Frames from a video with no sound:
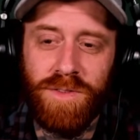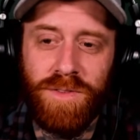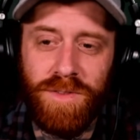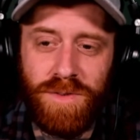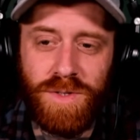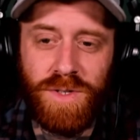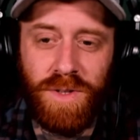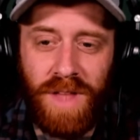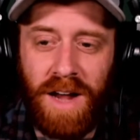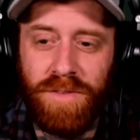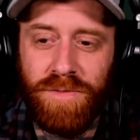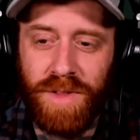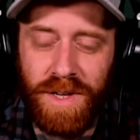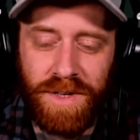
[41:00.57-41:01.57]
there's a lot
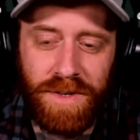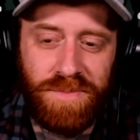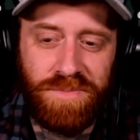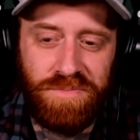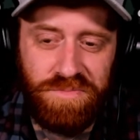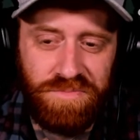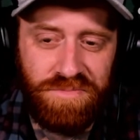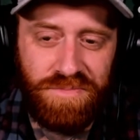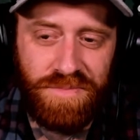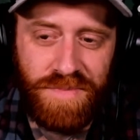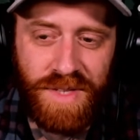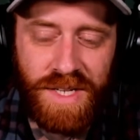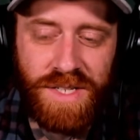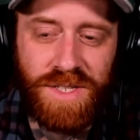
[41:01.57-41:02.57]
of like
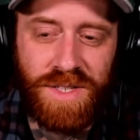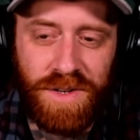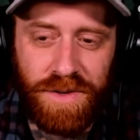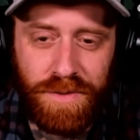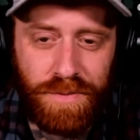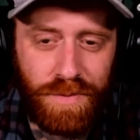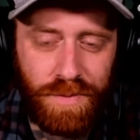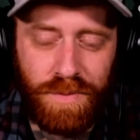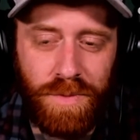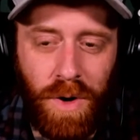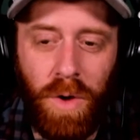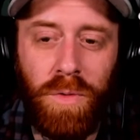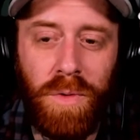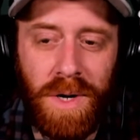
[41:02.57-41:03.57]
things that have
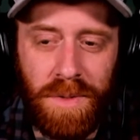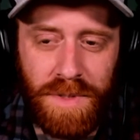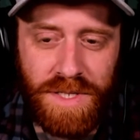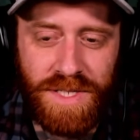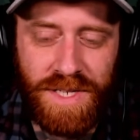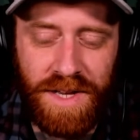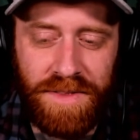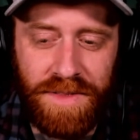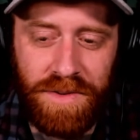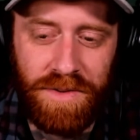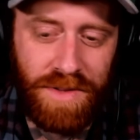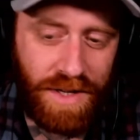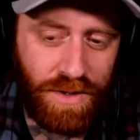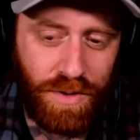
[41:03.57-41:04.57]
already been said that
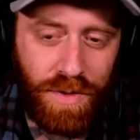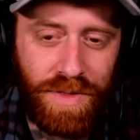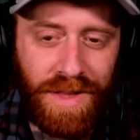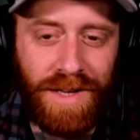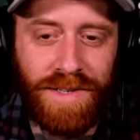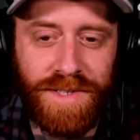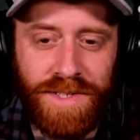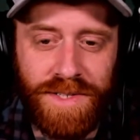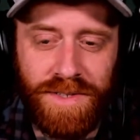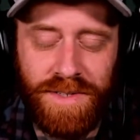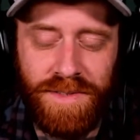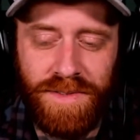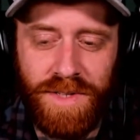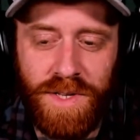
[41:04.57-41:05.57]
are like good things.
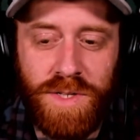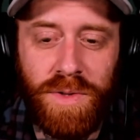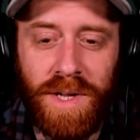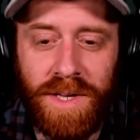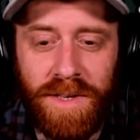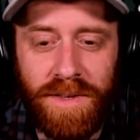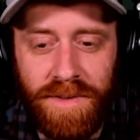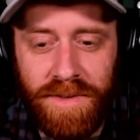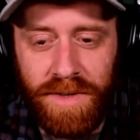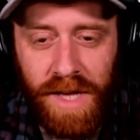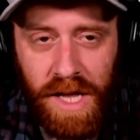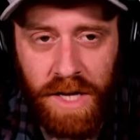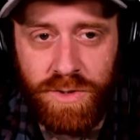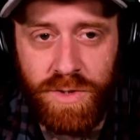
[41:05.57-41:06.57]
These are like
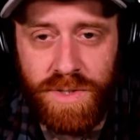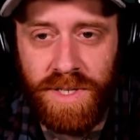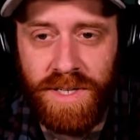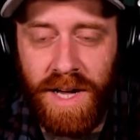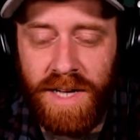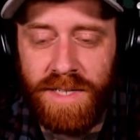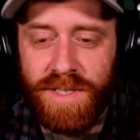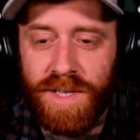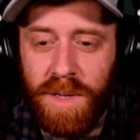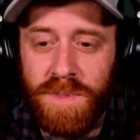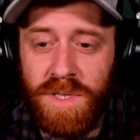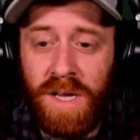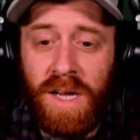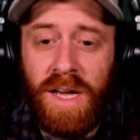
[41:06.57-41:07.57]
interesting
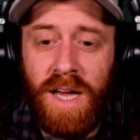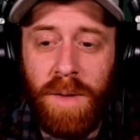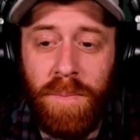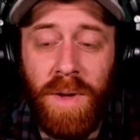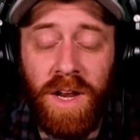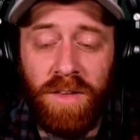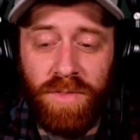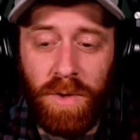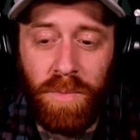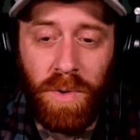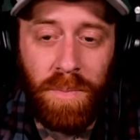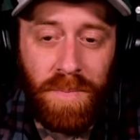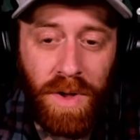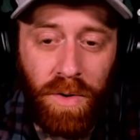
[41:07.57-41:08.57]
concepts. And many of them
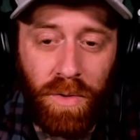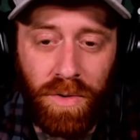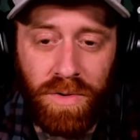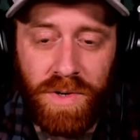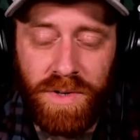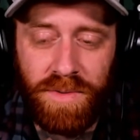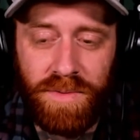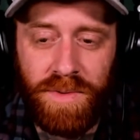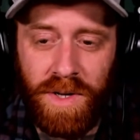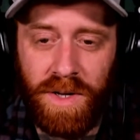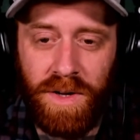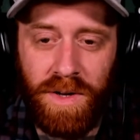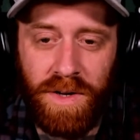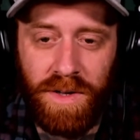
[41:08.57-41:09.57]
are mirrored.
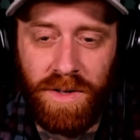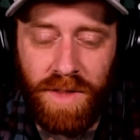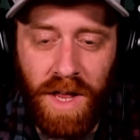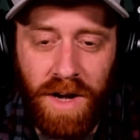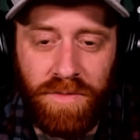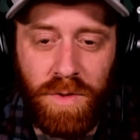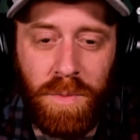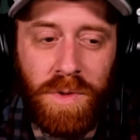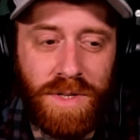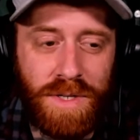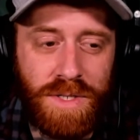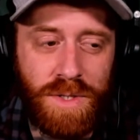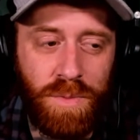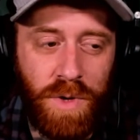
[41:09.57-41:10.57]
Like a lot of them are
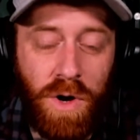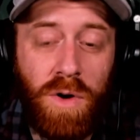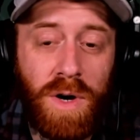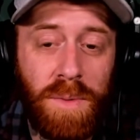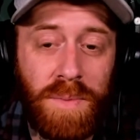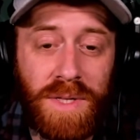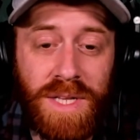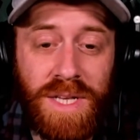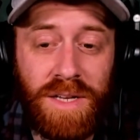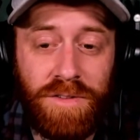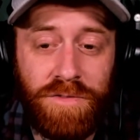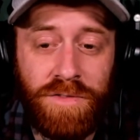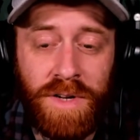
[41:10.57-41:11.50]
things that we already believe.